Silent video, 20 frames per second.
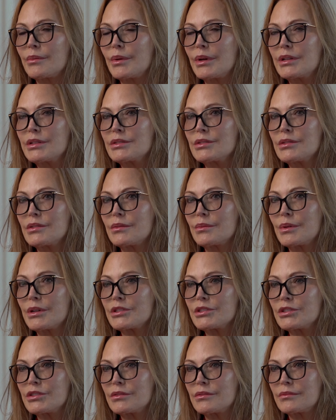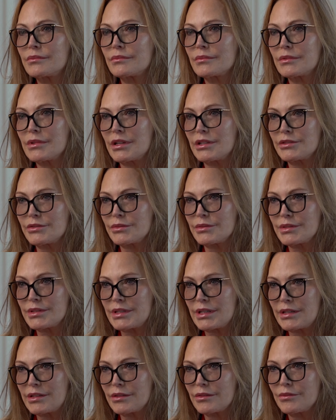went to the Russian Cultural
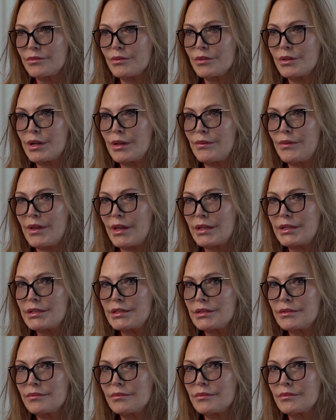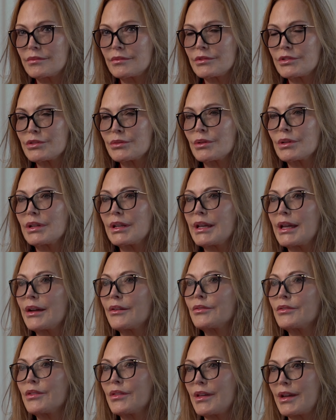Center for an event shortly
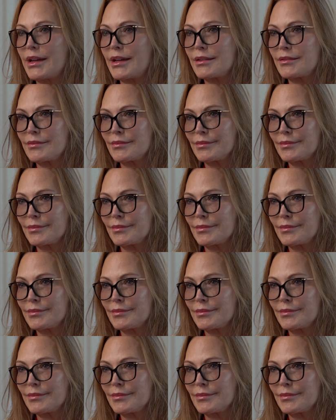after that.